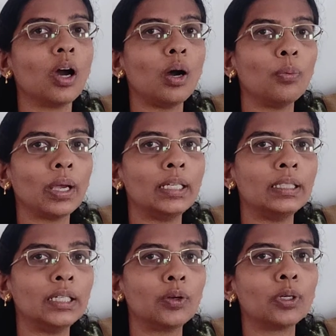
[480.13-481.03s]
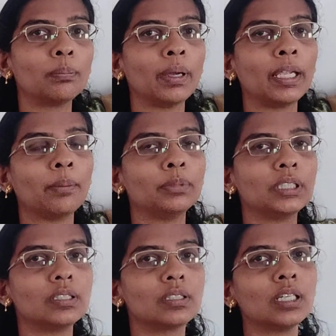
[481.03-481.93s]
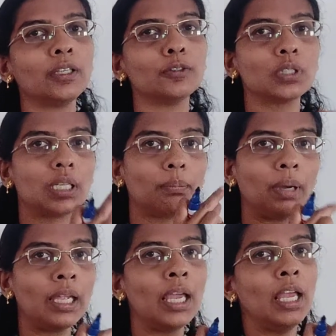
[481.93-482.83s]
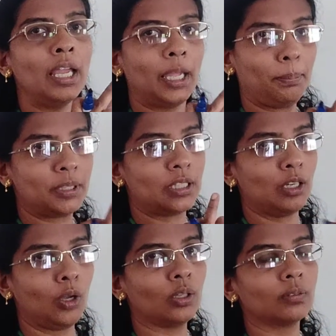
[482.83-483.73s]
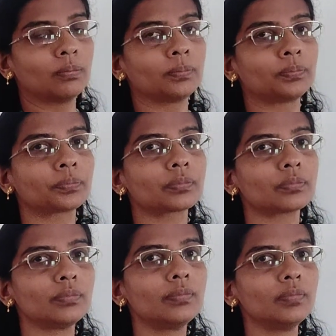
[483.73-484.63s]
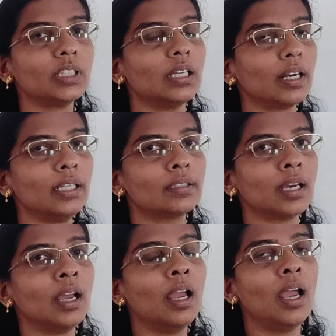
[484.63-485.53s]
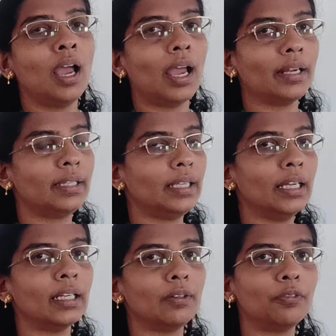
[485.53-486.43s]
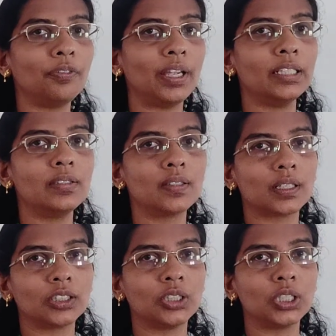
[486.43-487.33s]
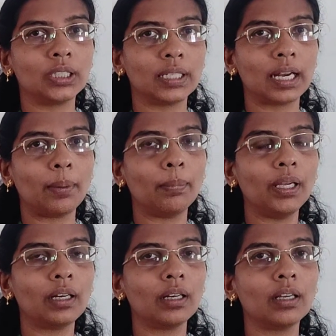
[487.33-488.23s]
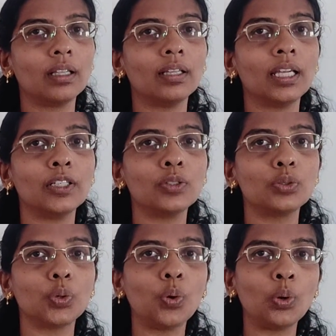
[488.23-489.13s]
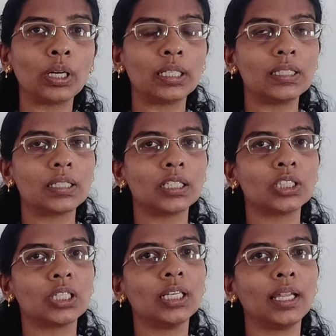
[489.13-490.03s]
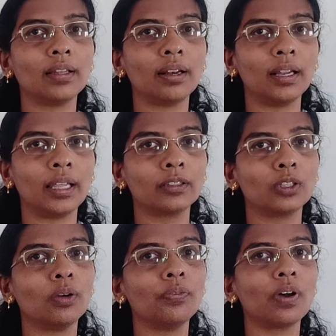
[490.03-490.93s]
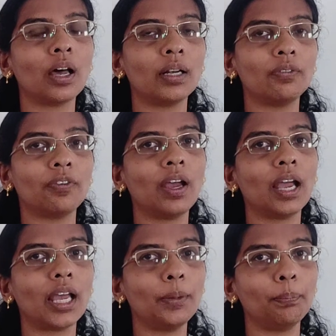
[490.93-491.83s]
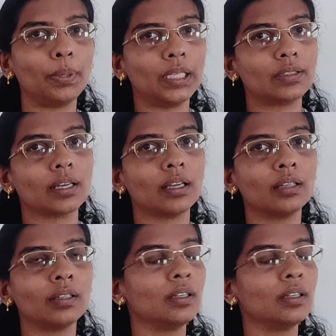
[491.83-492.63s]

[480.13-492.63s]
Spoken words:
how I denote my empty string using my epsilon. Right? And here in phase structured grammar, there is no restriction in the length of alpha and beta.